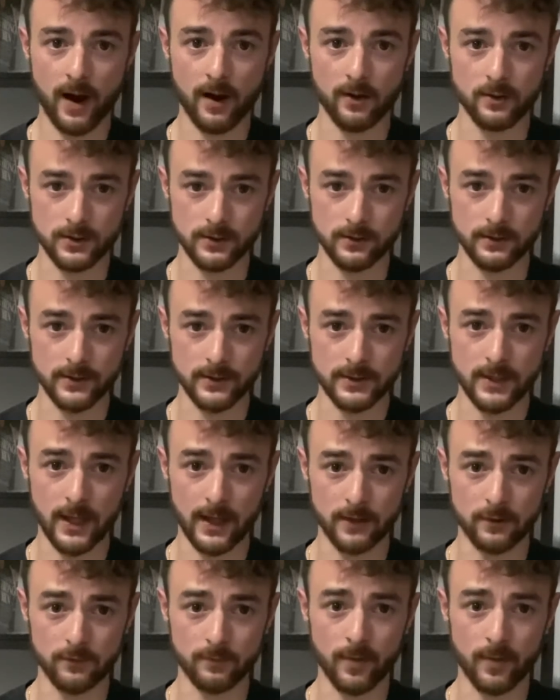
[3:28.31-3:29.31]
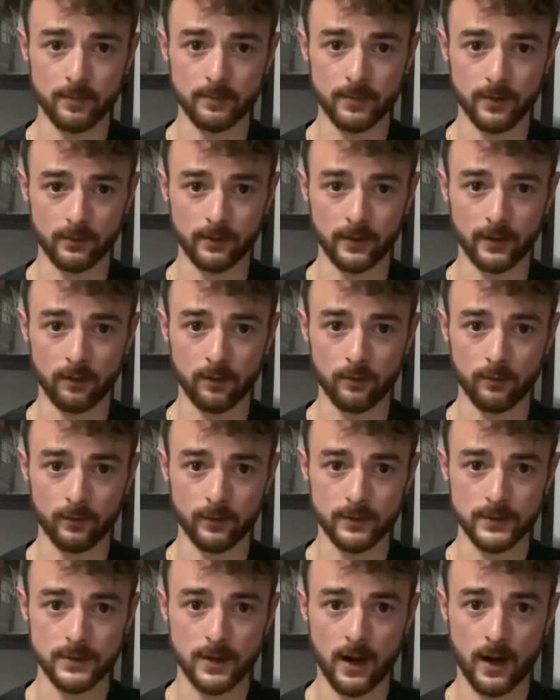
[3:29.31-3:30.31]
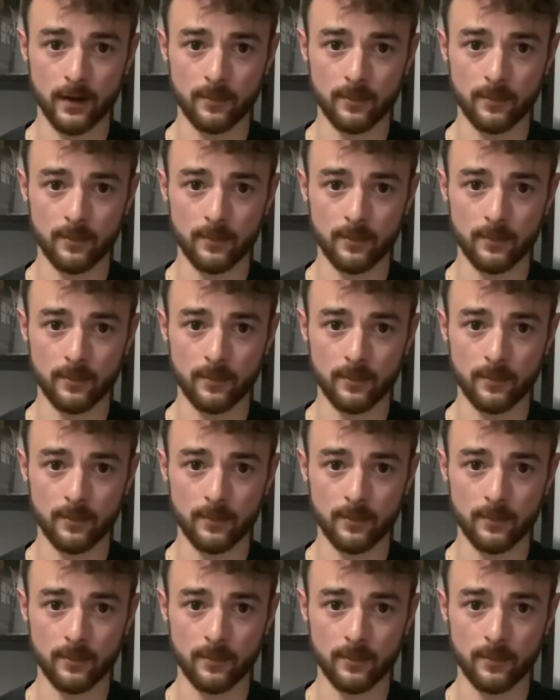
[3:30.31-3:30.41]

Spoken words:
list that you've been building over the time,